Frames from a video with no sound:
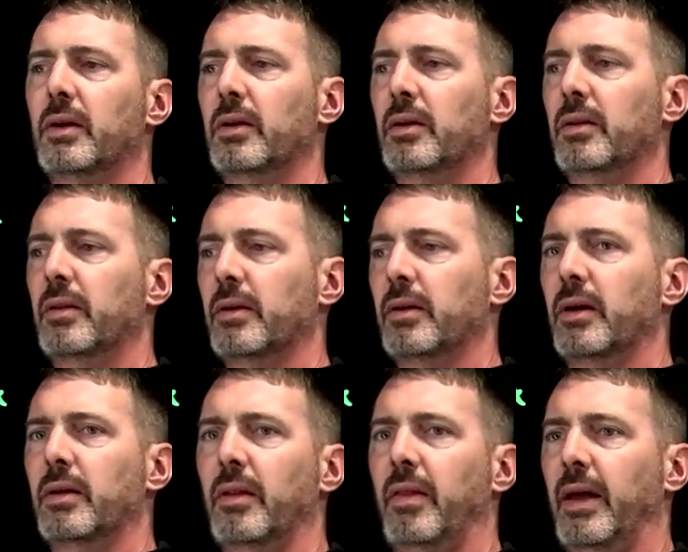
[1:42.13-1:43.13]

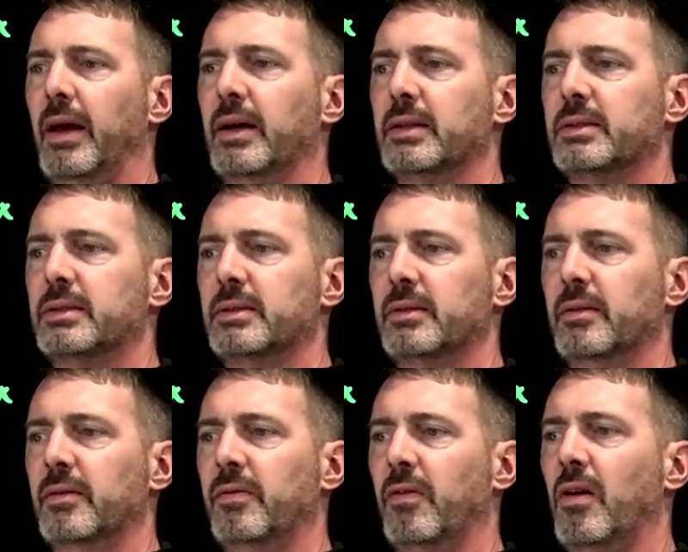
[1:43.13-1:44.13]
that
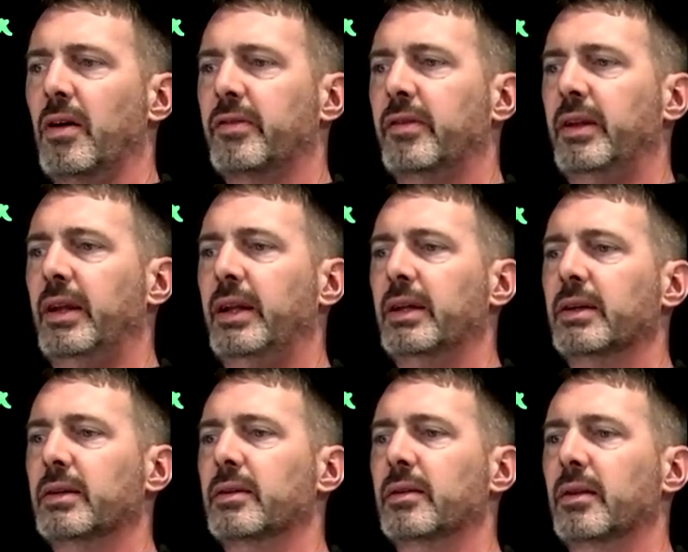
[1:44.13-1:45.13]
velocity
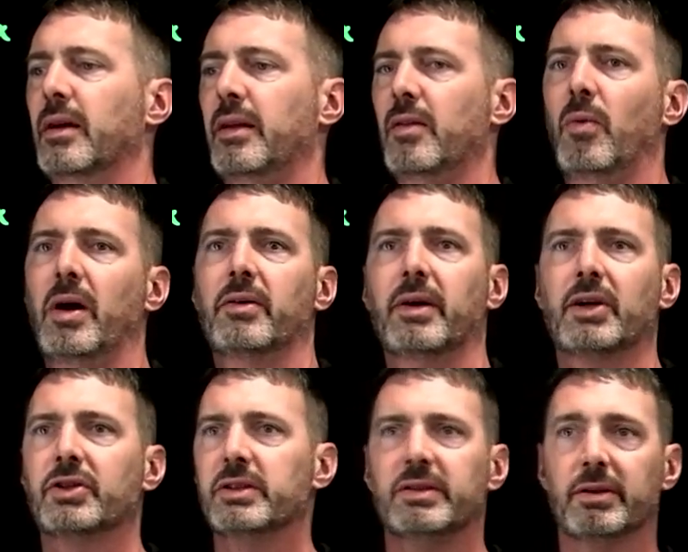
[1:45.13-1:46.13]
in the y
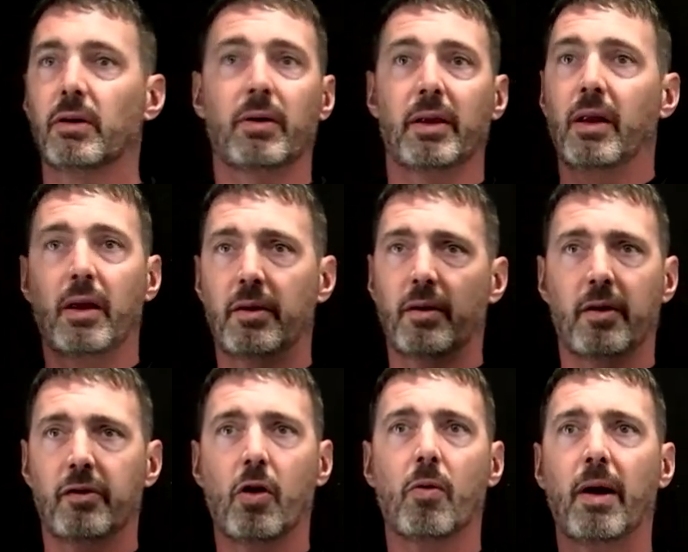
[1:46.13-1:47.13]
direction is 0. It's
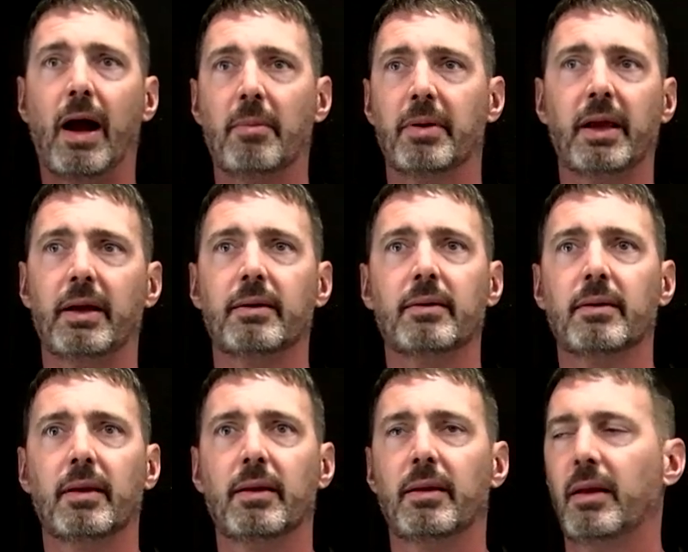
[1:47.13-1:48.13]
nowhere happening.
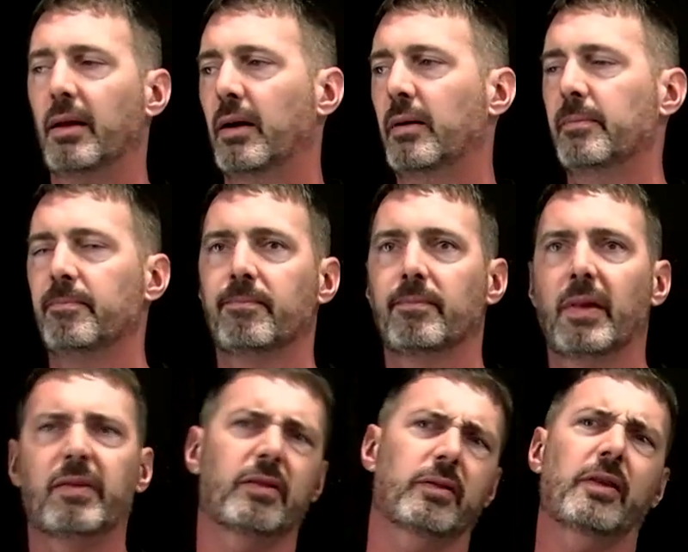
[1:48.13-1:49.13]

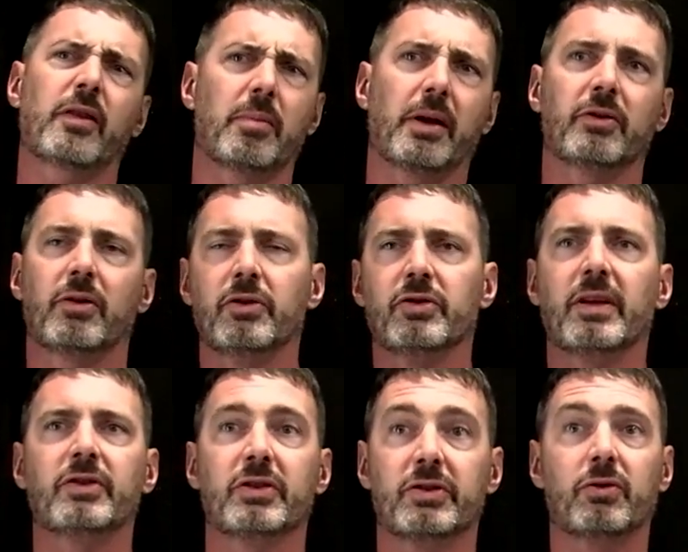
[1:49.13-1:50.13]
That's not a boundary condition. That's
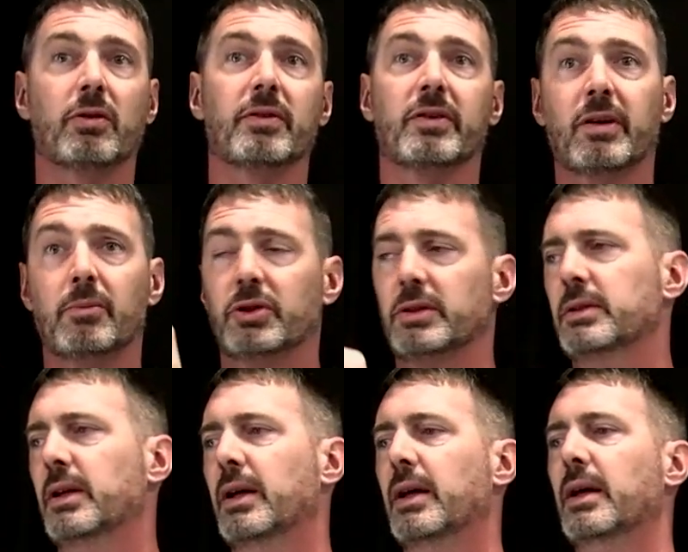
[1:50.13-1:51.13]
just sort of an assumption.
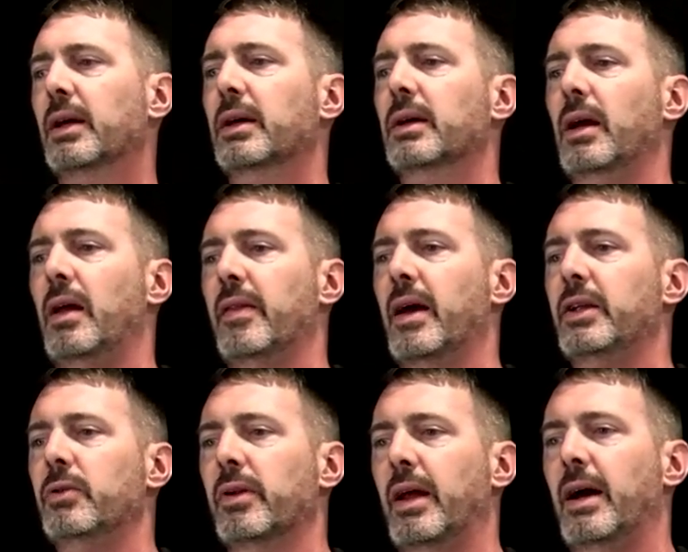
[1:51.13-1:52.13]
And that you
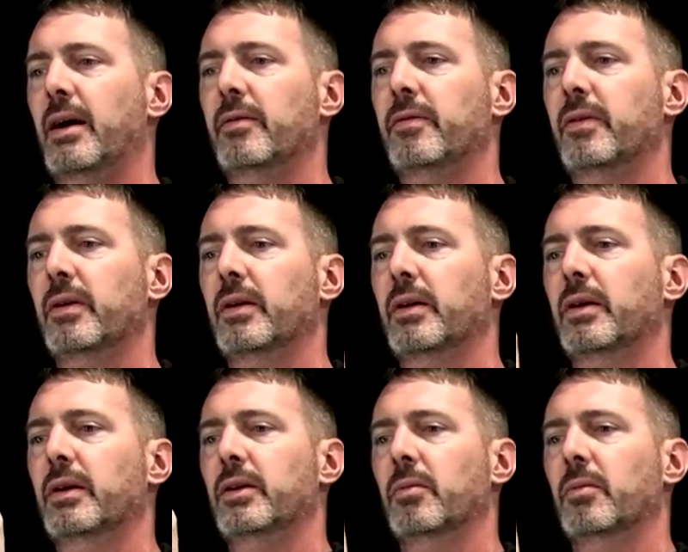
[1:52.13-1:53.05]
would have your